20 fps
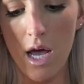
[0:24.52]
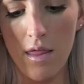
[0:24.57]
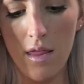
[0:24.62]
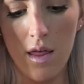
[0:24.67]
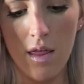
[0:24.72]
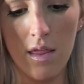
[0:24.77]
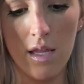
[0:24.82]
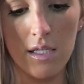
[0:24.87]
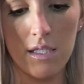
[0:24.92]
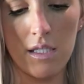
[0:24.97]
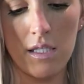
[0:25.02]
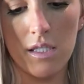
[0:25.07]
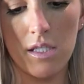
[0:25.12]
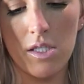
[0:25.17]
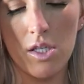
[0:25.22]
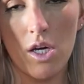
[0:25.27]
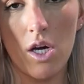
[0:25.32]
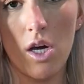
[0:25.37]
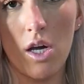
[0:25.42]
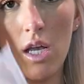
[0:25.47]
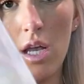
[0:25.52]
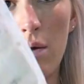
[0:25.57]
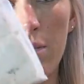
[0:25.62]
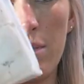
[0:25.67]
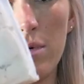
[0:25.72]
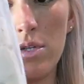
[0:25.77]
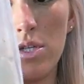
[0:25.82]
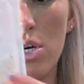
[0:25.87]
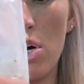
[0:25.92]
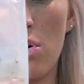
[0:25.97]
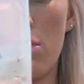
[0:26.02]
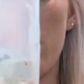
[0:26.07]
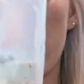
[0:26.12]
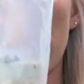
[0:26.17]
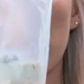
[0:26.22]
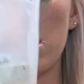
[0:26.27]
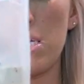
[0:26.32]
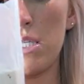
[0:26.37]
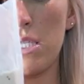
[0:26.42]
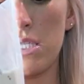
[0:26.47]
and then this is the cookie dough
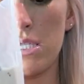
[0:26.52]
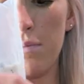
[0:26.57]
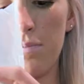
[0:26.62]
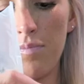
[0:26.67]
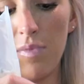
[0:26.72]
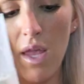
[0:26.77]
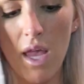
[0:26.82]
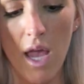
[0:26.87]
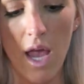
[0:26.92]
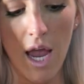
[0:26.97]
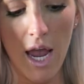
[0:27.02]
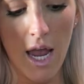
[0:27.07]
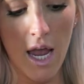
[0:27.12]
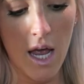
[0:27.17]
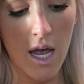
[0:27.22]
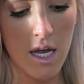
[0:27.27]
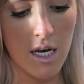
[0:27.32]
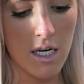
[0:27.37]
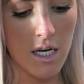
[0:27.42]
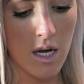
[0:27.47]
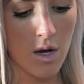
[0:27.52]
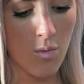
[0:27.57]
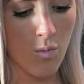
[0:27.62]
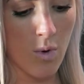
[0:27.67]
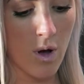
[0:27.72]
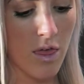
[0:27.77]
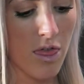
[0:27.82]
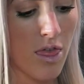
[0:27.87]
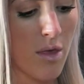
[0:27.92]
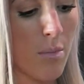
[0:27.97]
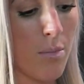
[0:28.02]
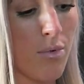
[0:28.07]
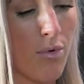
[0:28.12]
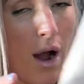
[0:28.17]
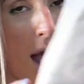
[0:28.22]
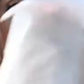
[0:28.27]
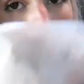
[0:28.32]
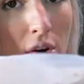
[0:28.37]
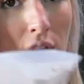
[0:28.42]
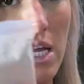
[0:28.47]
mix. And with the
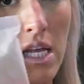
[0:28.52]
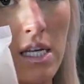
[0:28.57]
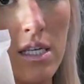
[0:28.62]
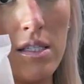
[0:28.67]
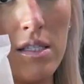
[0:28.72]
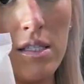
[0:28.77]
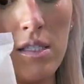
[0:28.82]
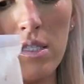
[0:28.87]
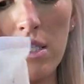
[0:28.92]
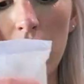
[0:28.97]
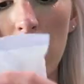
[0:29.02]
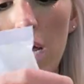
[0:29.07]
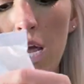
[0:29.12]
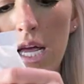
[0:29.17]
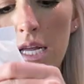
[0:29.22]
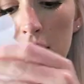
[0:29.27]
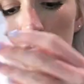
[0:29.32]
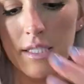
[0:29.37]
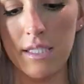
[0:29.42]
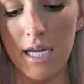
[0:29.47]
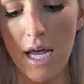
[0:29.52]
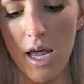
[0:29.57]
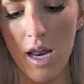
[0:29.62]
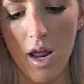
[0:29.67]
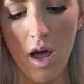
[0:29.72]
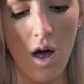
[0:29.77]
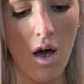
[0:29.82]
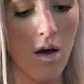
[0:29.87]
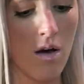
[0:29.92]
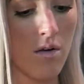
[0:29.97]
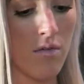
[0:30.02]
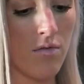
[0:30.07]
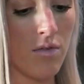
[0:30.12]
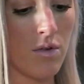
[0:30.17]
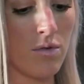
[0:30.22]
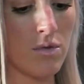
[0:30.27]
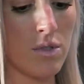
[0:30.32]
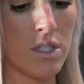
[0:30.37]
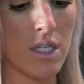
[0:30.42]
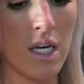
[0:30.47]
brownies, instead of
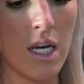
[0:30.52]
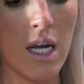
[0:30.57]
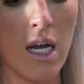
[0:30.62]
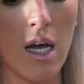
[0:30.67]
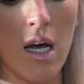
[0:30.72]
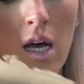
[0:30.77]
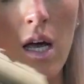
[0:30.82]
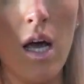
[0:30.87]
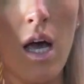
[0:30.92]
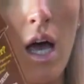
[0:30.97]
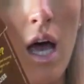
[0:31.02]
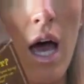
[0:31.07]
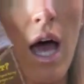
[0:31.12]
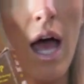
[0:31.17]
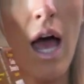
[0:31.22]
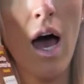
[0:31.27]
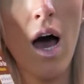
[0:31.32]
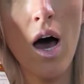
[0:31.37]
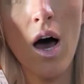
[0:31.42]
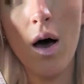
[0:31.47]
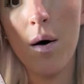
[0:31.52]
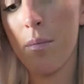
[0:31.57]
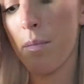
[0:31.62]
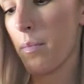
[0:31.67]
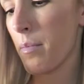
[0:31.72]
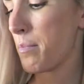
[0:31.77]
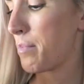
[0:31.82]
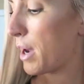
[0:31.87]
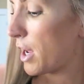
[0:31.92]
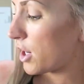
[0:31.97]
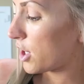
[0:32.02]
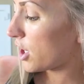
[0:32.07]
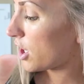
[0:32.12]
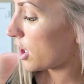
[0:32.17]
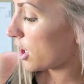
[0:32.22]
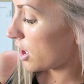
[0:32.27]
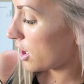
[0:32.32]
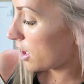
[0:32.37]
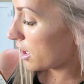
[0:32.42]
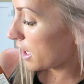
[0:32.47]
using
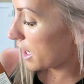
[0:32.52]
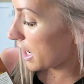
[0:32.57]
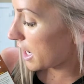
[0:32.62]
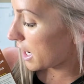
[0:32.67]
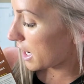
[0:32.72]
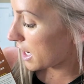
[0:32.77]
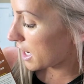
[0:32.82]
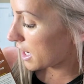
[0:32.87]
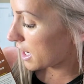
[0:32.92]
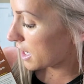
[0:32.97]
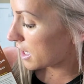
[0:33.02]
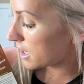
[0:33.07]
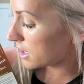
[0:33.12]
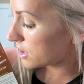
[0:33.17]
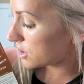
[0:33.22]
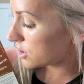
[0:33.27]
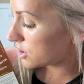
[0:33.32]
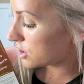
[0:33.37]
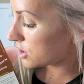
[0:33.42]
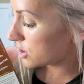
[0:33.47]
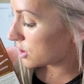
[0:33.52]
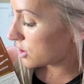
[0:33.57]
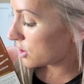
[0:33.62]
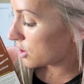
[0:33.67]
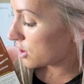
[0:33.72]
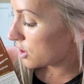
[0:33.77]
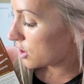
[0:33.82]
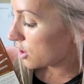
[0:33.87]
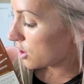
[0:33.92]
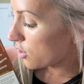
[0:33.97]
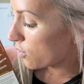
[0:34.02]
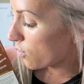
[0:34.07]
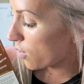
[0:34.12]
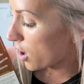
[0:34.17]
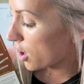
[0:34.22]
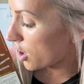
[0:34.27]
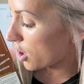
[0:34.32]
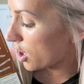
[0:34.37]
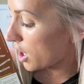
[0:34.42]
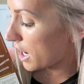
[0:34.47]
butter and
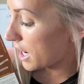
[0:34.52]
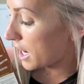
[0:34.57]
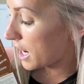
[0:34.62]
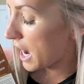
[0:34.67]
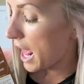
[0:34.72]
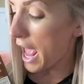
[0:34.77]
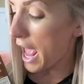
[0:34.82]
water and an